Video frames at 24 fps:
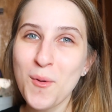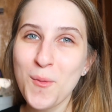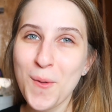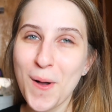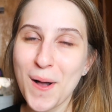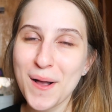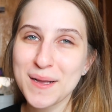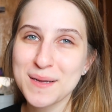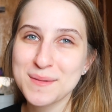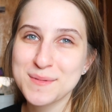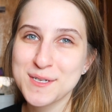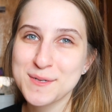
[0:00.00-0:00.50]

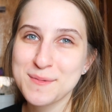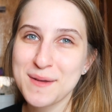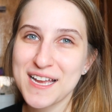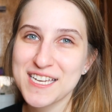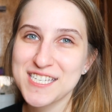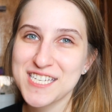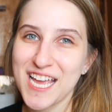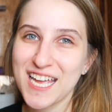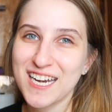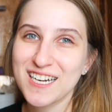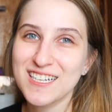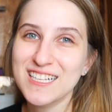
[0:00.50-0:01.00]
Welcome to
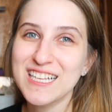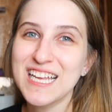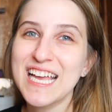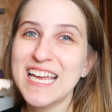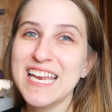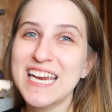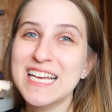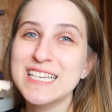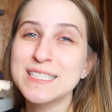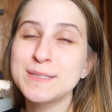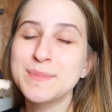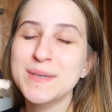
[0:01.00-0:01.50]
my channel.
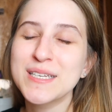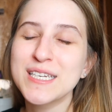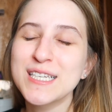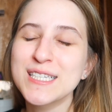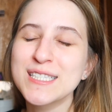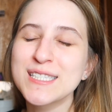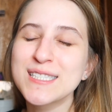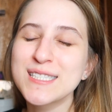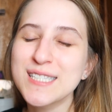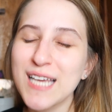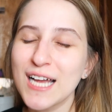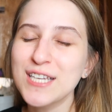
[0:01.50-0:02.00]
It has
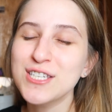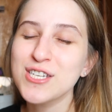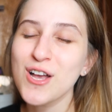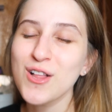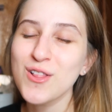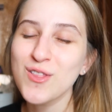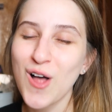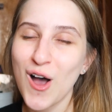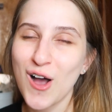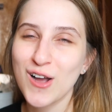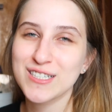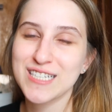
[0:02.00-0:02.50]
been such a
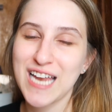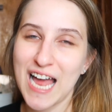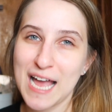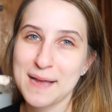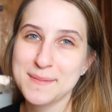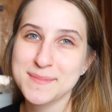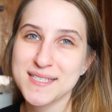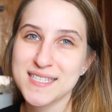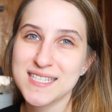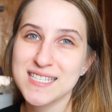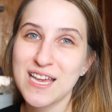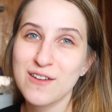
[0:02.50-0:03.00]
long
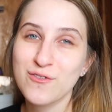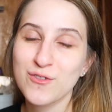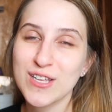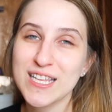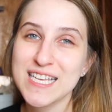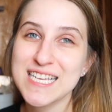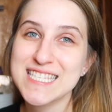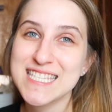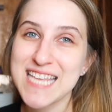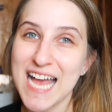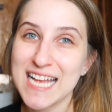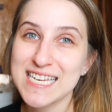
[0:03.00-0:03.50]
time since I've
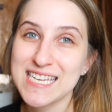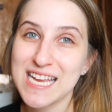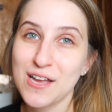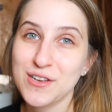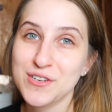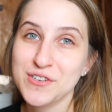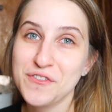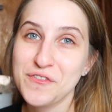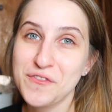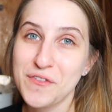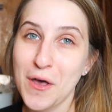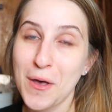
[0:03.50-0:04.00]
really sat
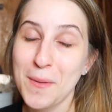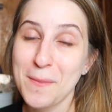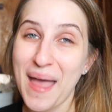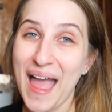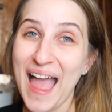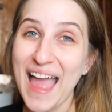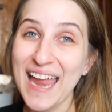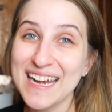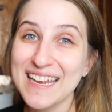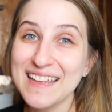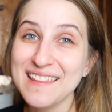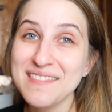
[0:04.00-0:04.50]
down to film
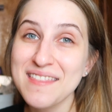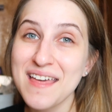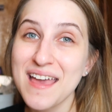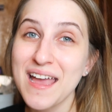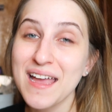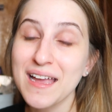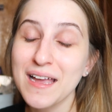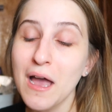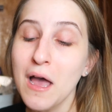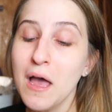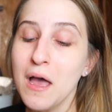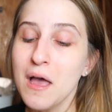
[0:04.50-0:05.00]

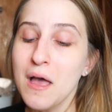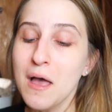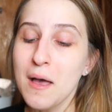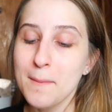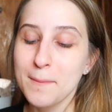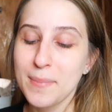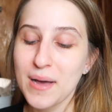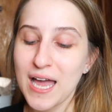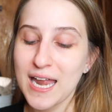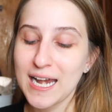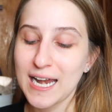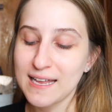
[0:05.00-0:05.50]
anything,
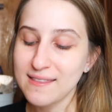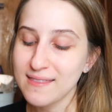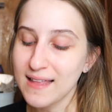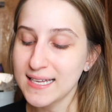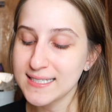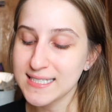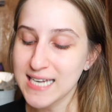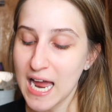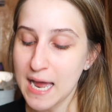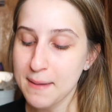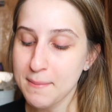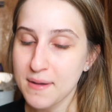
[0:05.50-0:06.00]
but in
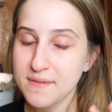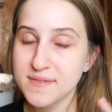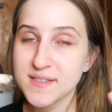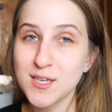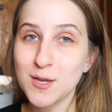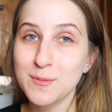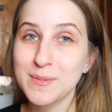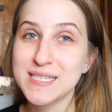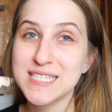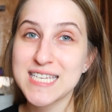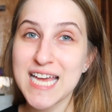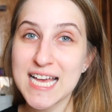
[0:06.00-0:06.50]
that time I've
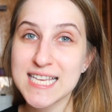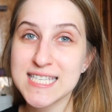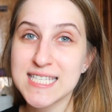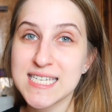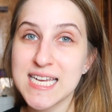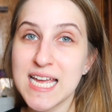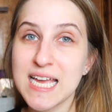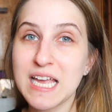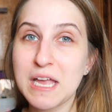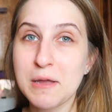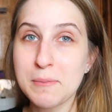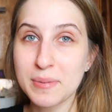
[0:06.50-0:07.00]
still been
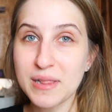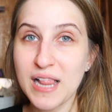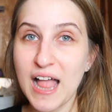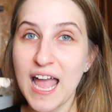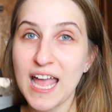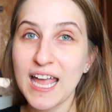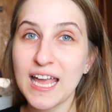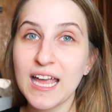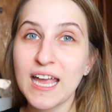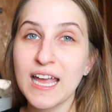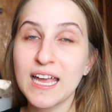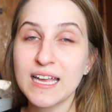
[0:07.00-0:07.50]
testing and
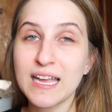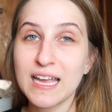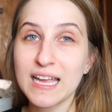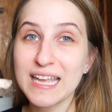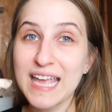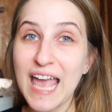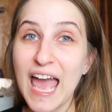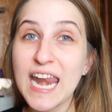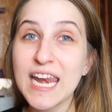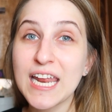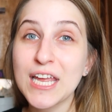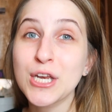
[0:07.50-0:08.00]
playing
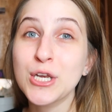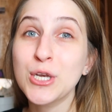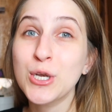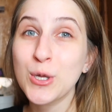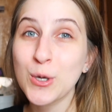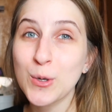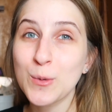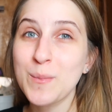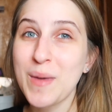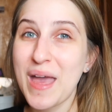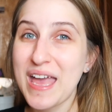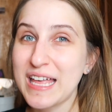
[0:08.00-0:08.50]
and getting
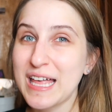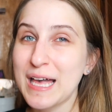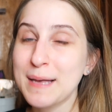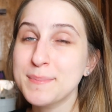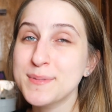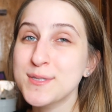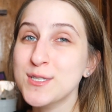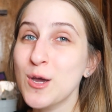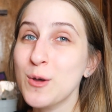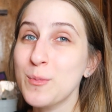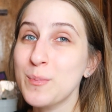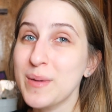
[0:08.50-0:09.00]
new
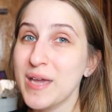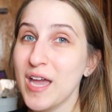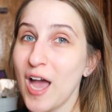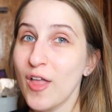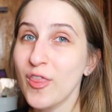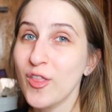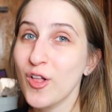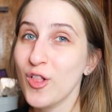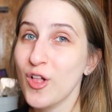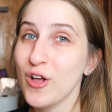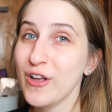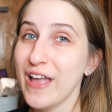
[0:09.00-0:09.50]
makeup, so be
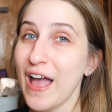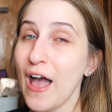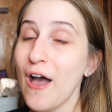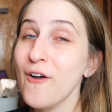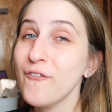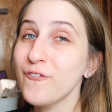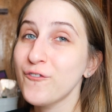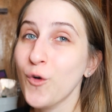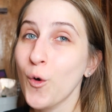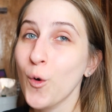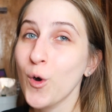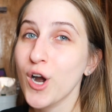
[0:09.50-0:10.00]
on the
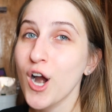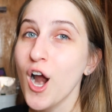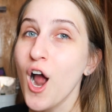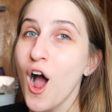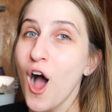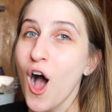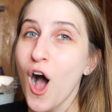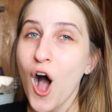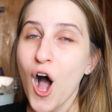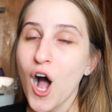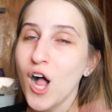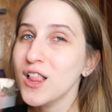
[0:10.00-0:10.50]
lookout for
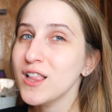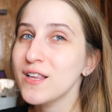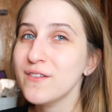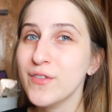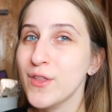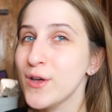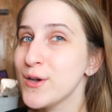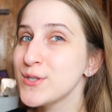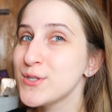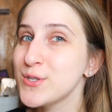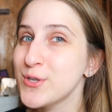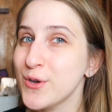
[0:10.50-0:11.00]
all
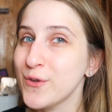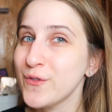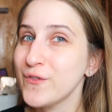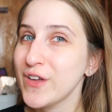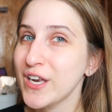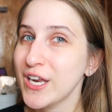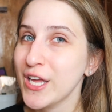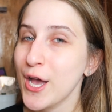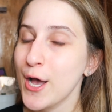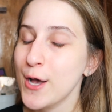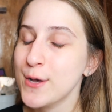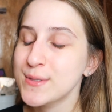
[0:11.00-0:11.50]
of those new
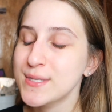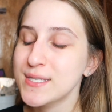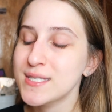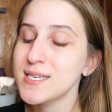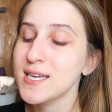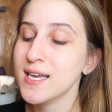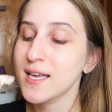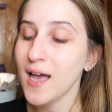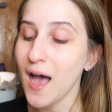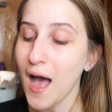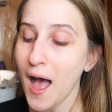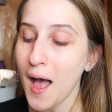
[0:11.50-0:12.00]
videos
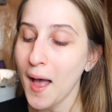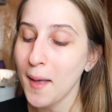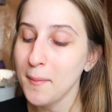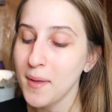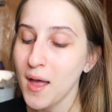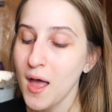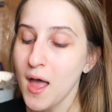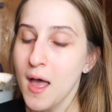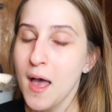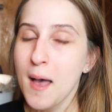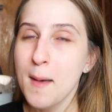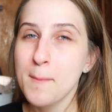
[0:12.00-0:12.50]
to
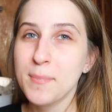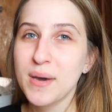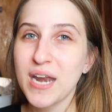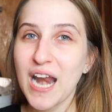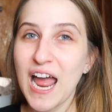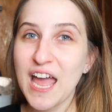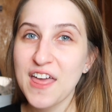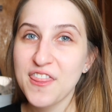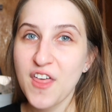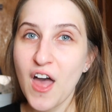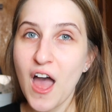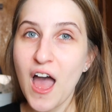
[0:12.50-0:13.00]
come. But
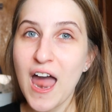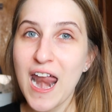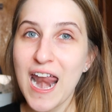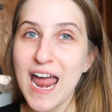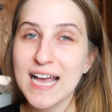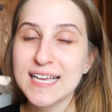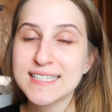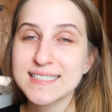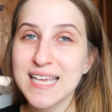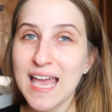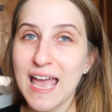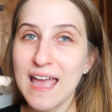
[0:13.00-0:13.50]
I thought
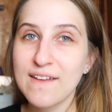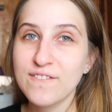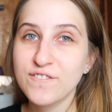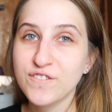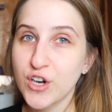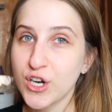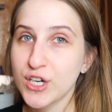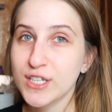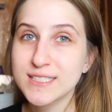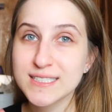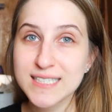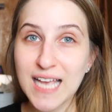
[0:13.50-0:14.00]
as a
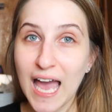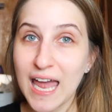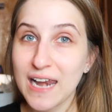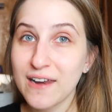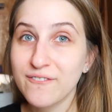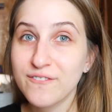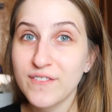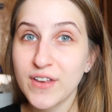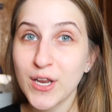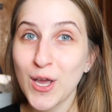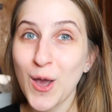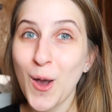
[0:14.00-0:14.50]
first kind
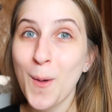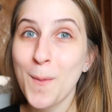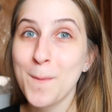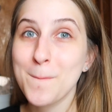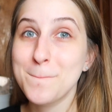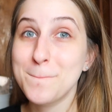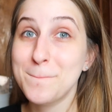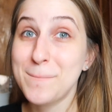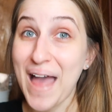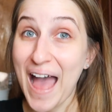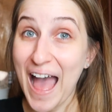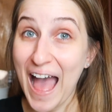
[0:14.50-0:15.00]
of video
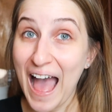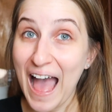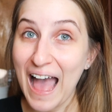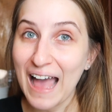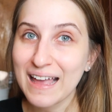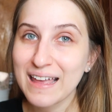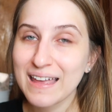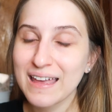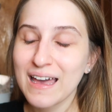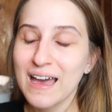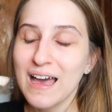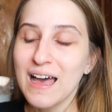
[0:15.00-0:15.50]

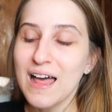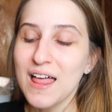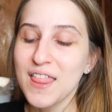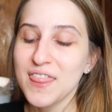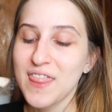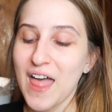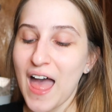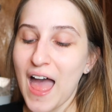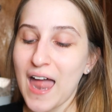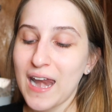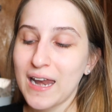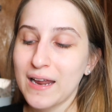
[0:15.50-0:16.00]
back
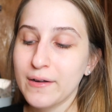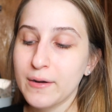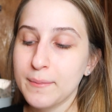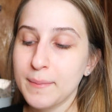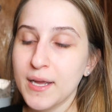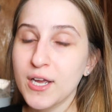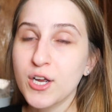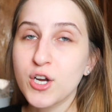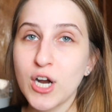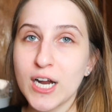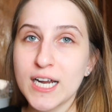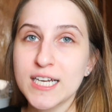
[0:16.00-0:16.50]
that it would
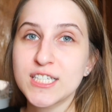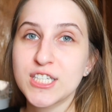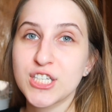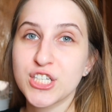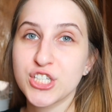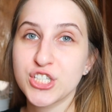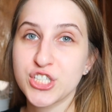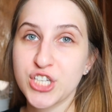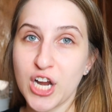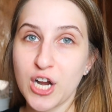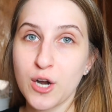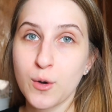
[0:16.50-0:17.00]
be great
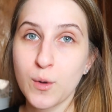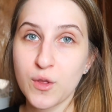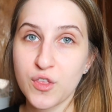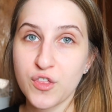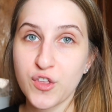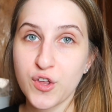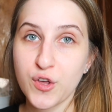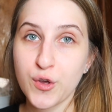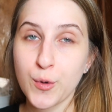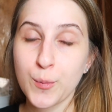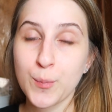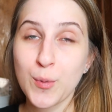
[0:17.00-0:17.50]
to share
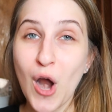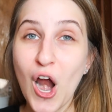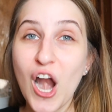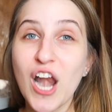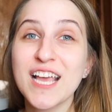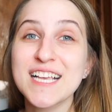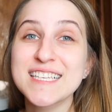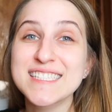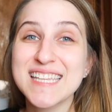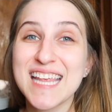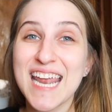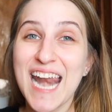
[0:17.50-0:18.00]
with you
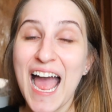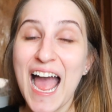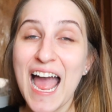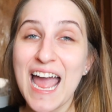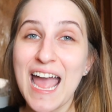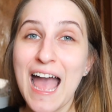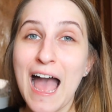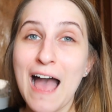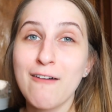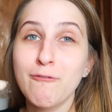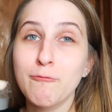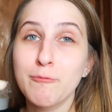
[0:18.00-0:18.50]
products that I
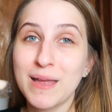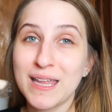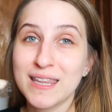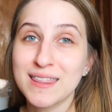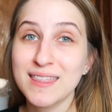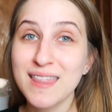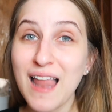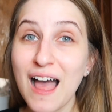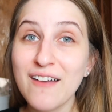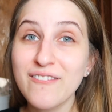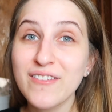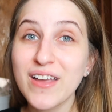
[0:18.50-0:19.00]
have
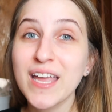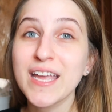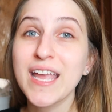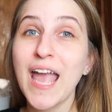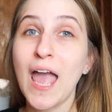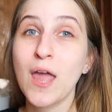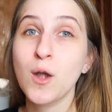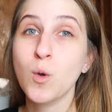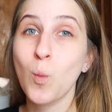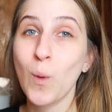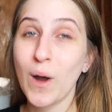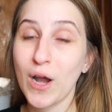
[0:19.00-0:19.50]
been loving
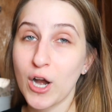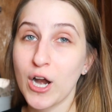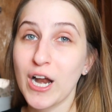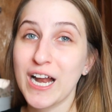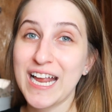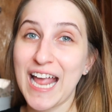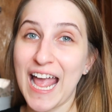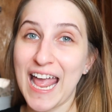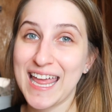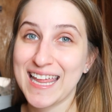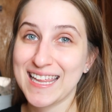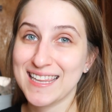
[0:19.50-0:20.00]
and
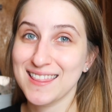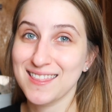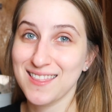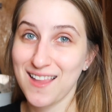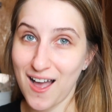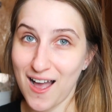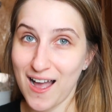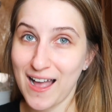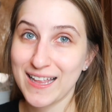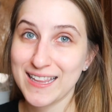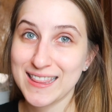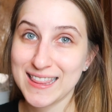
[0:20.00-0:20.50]
wearing a
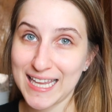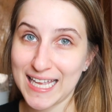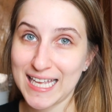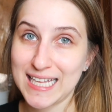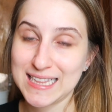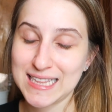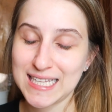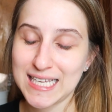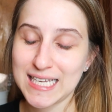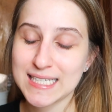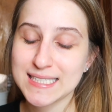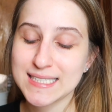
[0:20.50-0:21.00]
lot
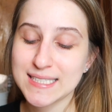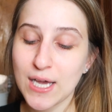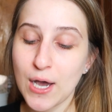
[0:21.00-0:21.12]
lately.